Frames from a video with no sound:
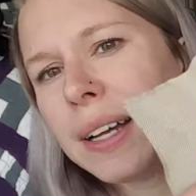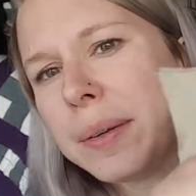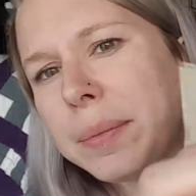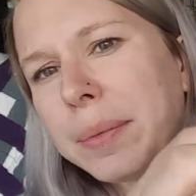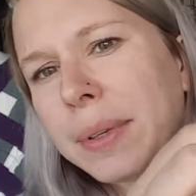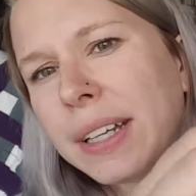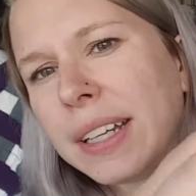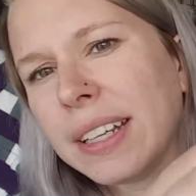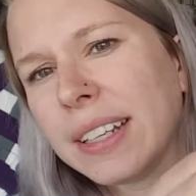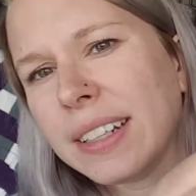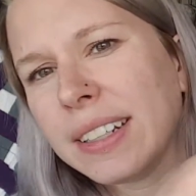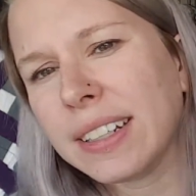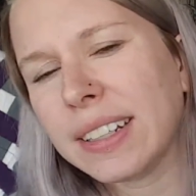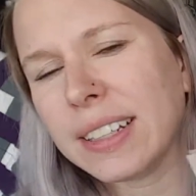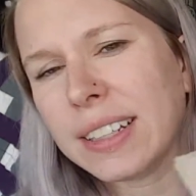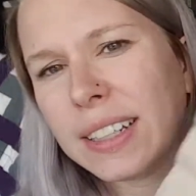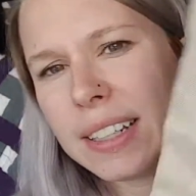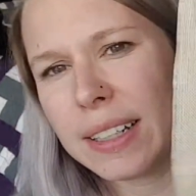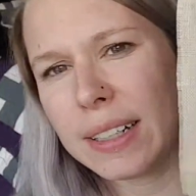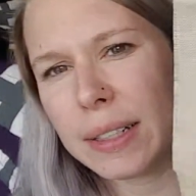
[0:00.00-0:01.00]
but
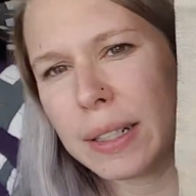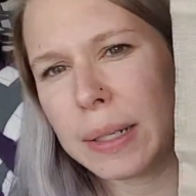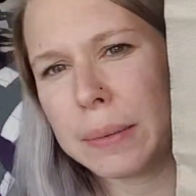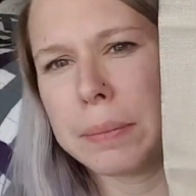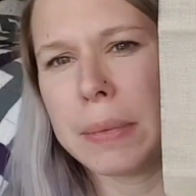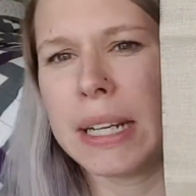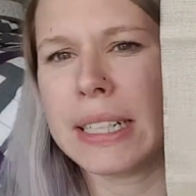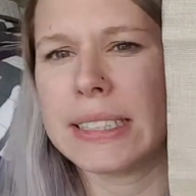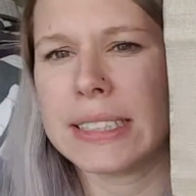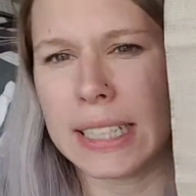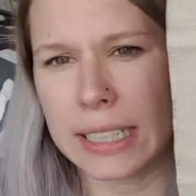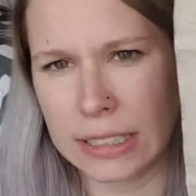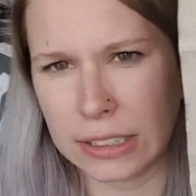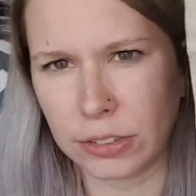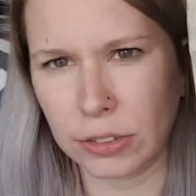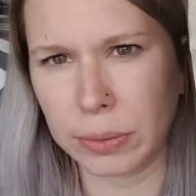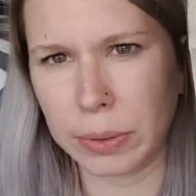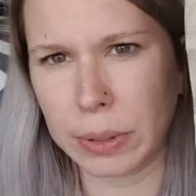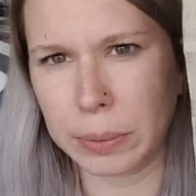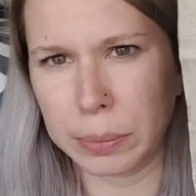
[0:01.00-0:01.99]
it made sense
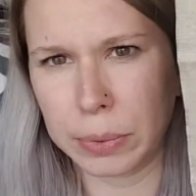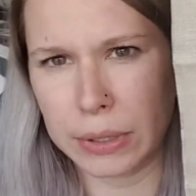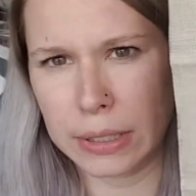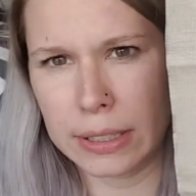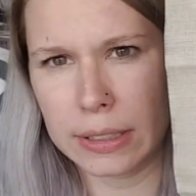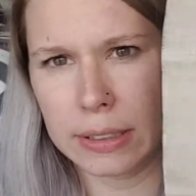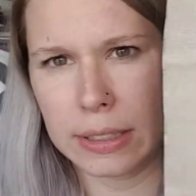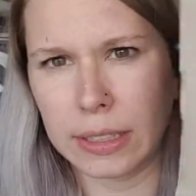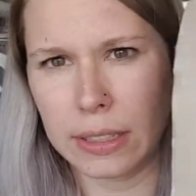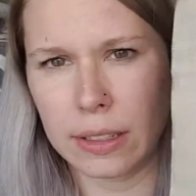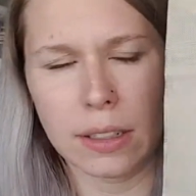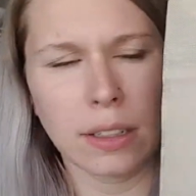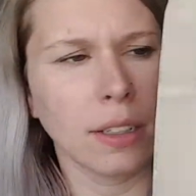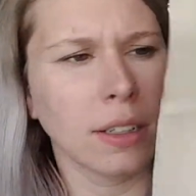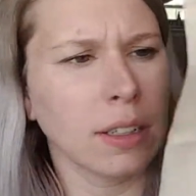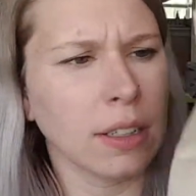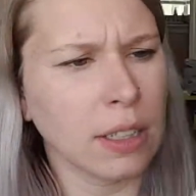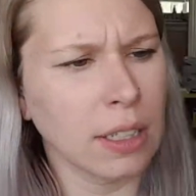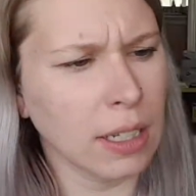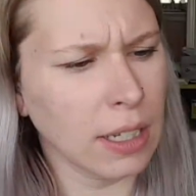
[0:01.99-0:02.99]
for me to put that there.
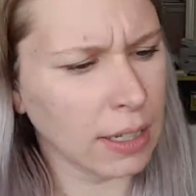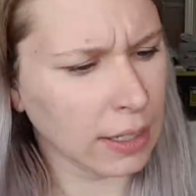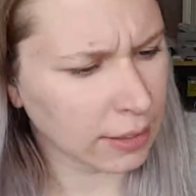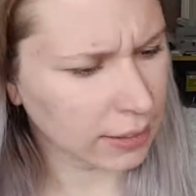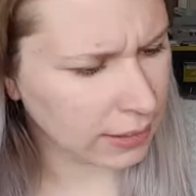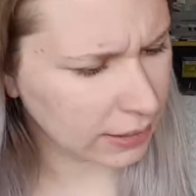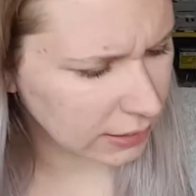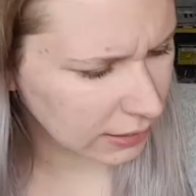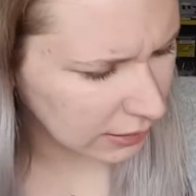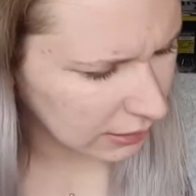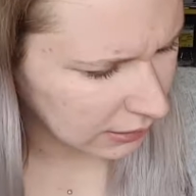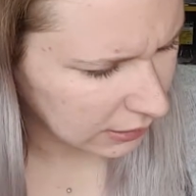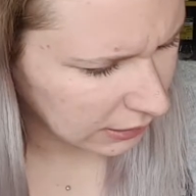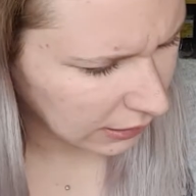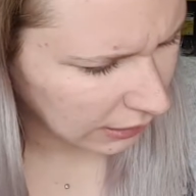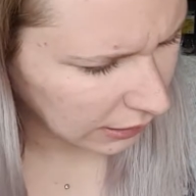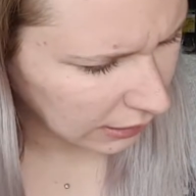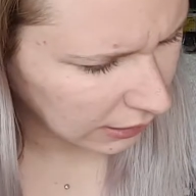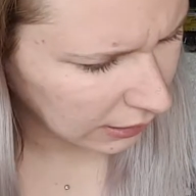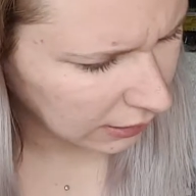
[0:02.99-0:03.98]
This is
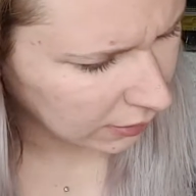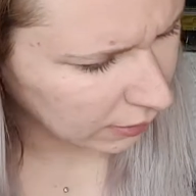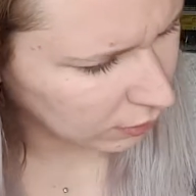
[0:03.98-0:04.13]
a